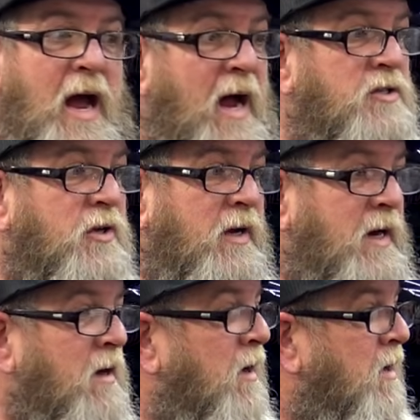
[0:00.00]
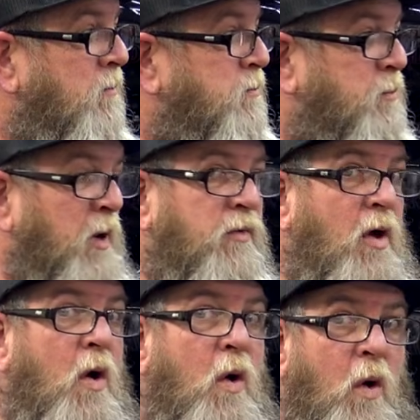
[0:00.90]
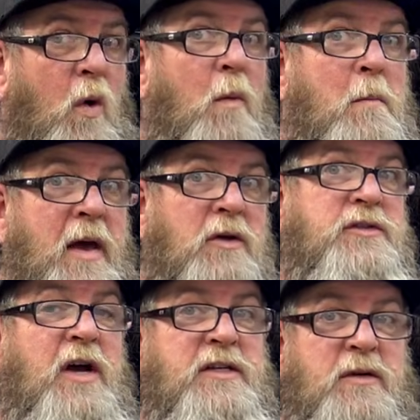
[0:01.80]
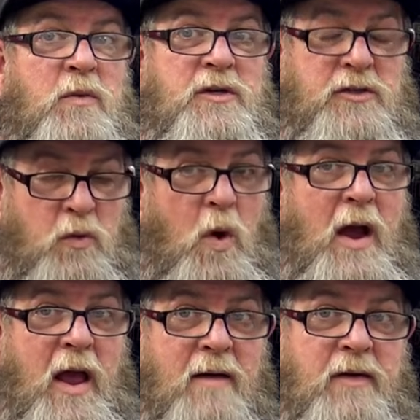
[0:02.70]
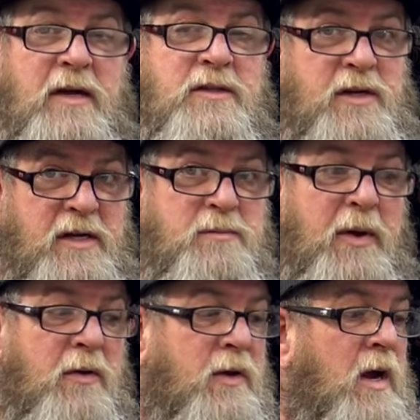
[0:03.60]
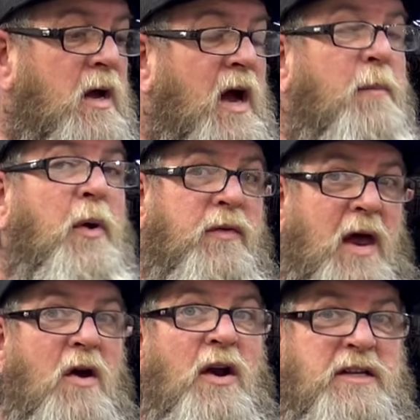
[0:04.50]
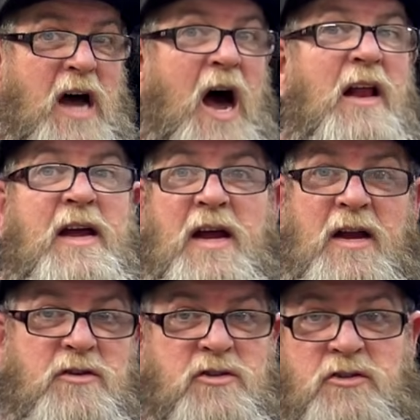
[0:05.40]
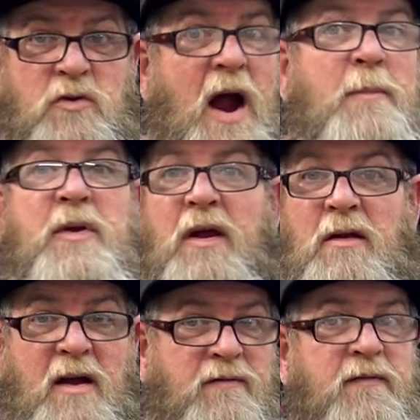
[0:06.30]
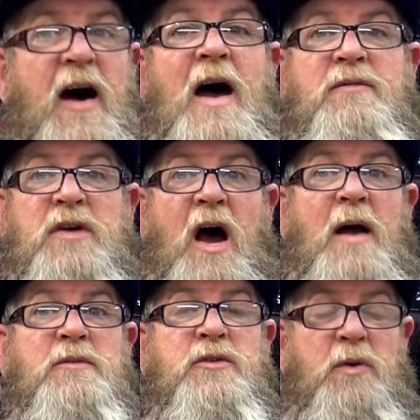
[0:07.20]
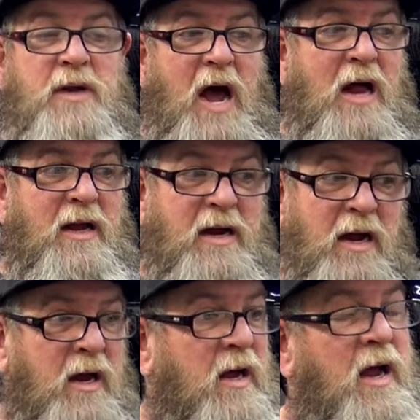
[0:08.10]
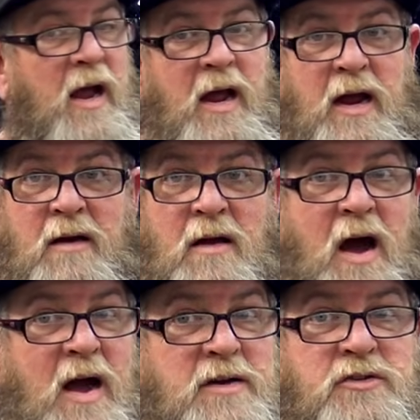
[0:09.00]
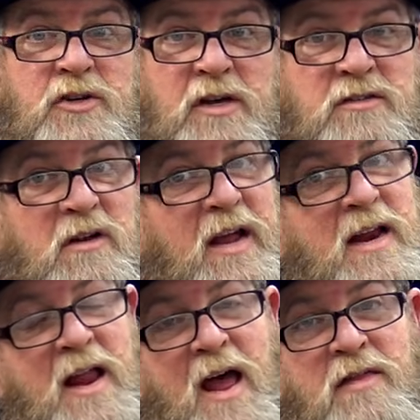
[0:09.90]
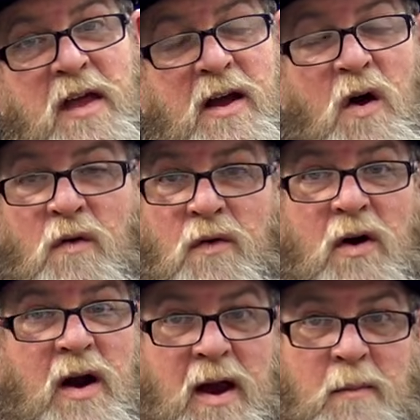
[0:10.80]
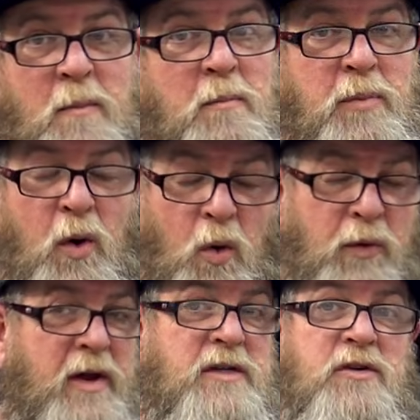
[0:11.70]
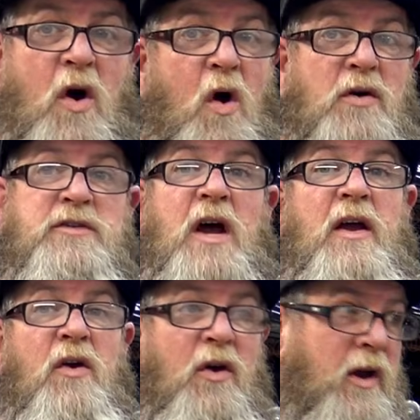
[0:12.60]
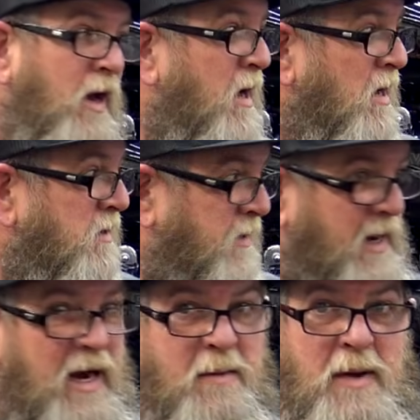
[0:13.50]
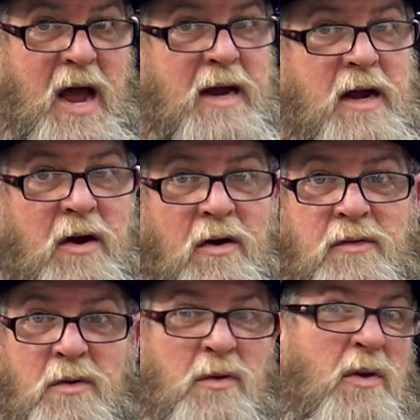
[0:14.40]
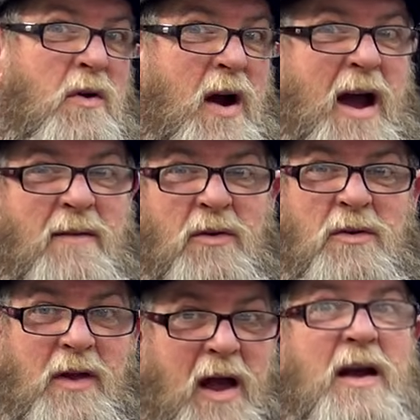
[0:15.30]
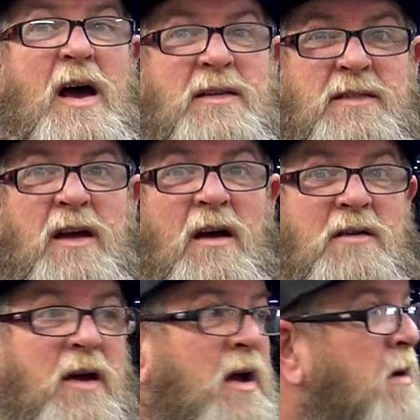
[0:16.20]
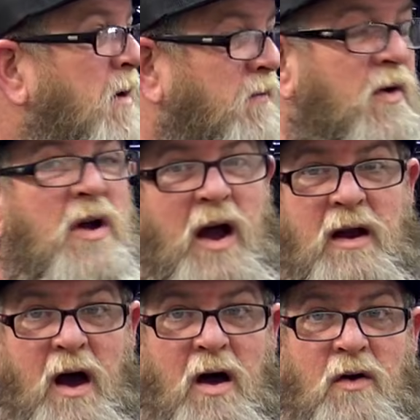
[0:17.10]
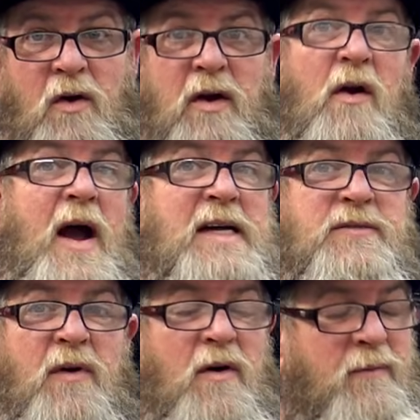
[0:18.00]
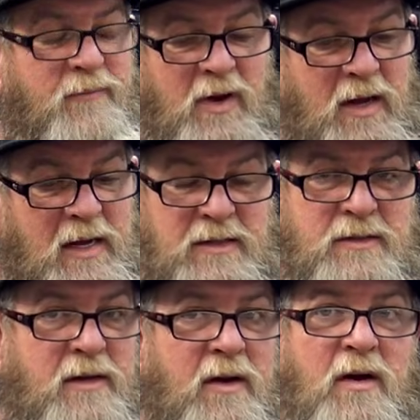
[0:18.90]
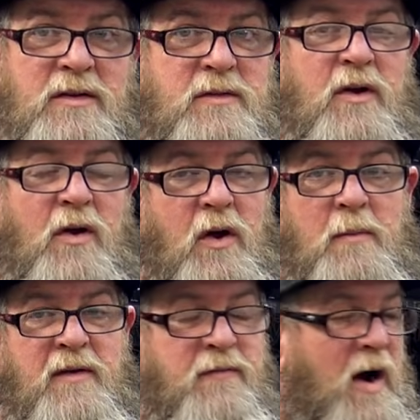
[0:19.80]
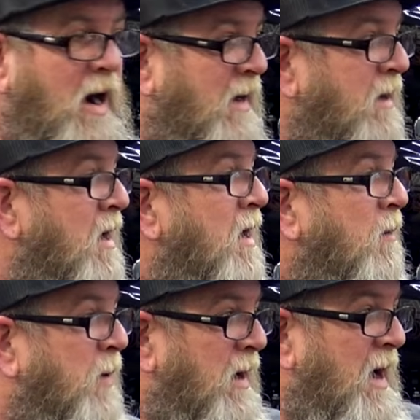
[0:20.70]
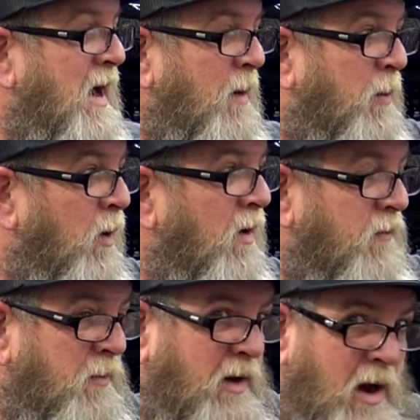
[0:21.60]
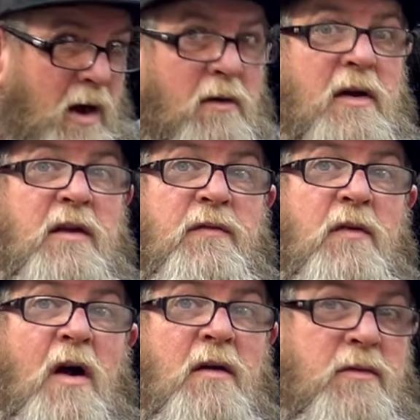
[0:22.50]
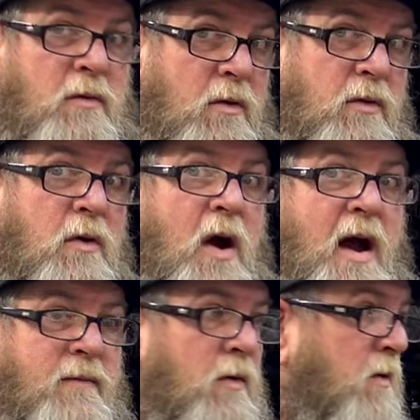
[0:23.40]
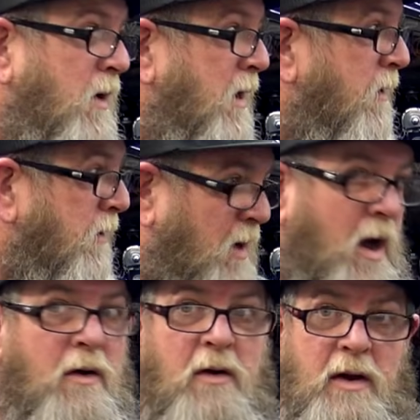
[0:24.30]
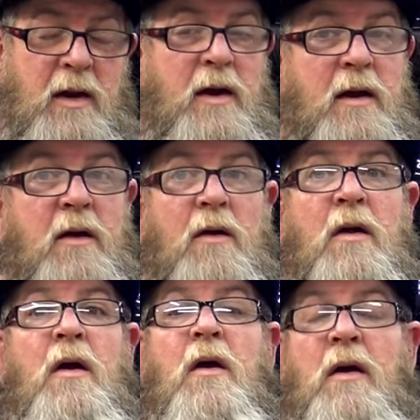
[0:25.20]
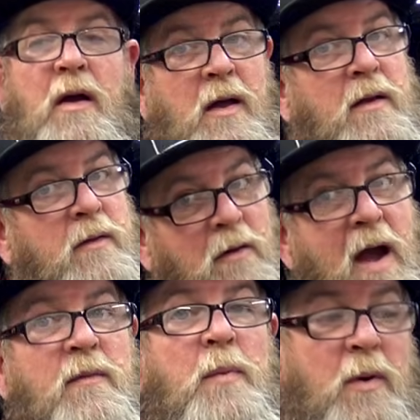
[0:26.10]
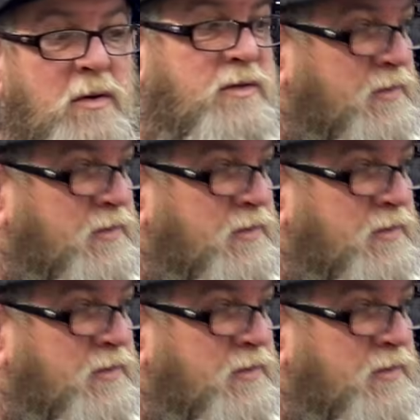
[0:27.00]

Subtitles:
actually put the whole middle section, which is quite heavy because it is built, I put that on a dolly and strapped it like 5 times to a dolly, and I just leaned that thing over and pulled it as hard as I could to get it back here through the gravel. That kind of sucked, but if you got concrete or asphalt, you're going to be fine. But I had to pull it from the concrete in the front through the gravel into the concrete in here, and the gravel part